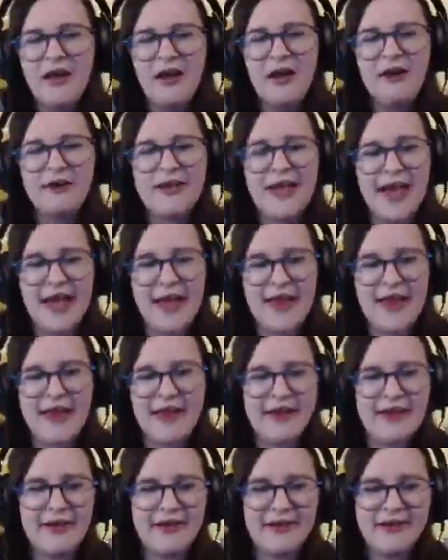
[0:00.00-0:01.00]

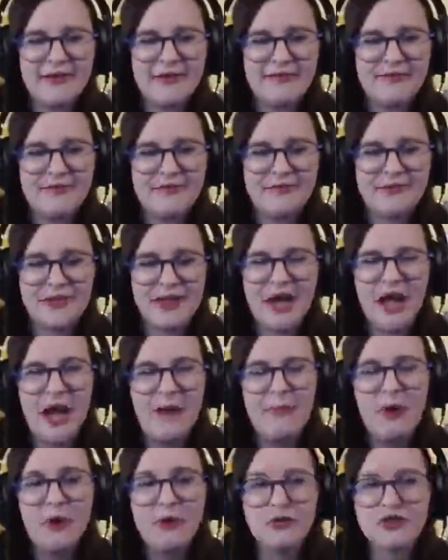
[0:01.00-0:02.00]
Okay.
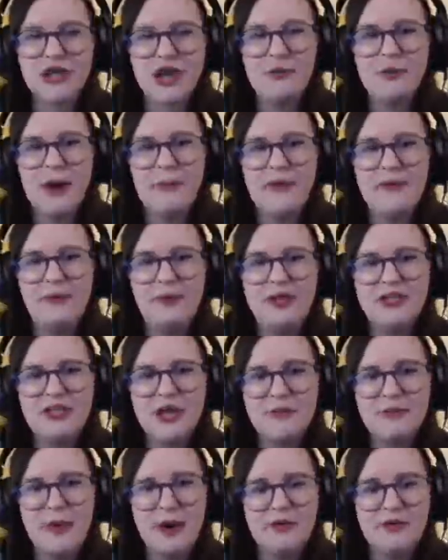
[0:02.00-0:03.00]
Um, also, I'm in
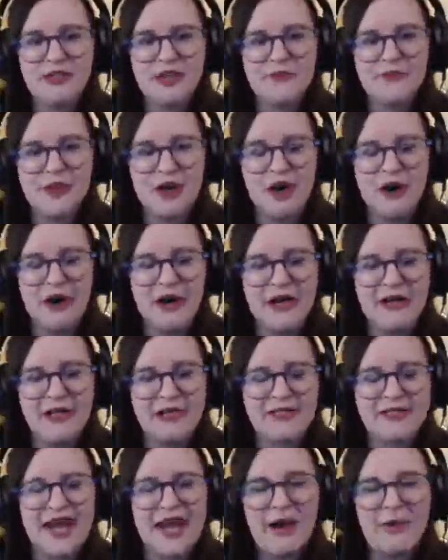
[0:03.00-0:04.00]
windowed mode, so if you can't hear the
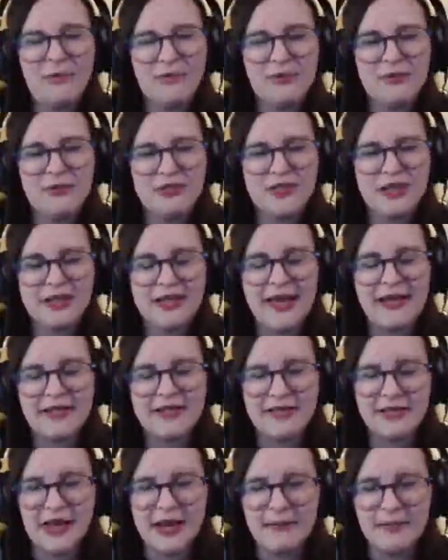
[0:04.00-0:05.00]
sound until I get
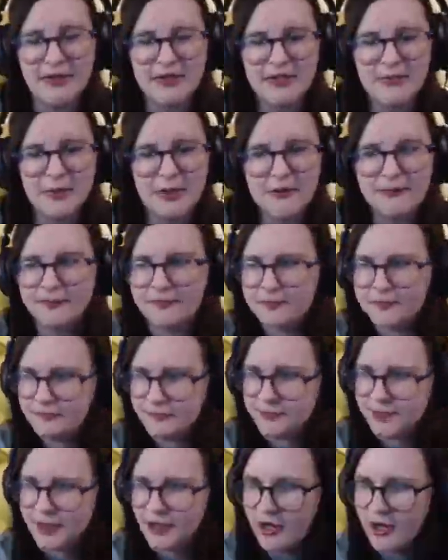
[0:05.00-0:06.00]
into the game, that's why.
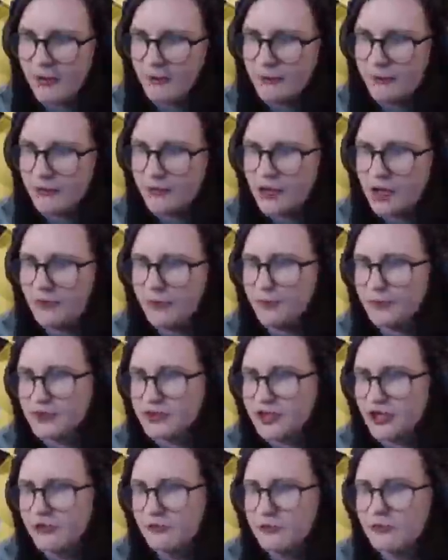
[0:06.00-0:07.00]
But, um, oh, and
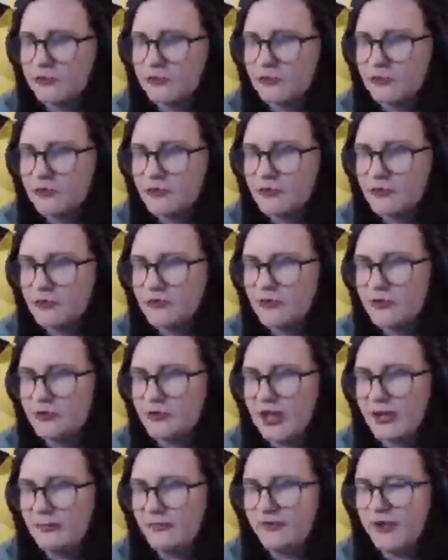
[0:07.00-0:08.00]
also, it
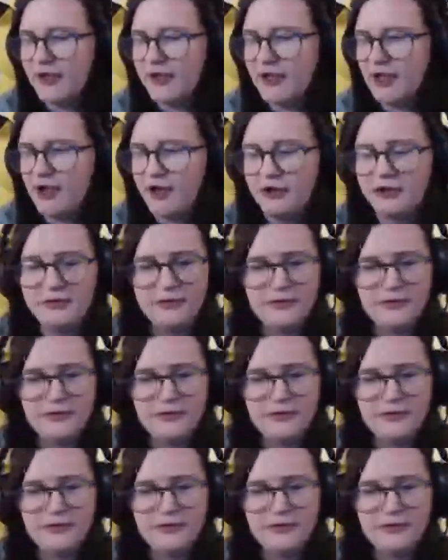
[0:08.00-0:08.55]
would help if I uh,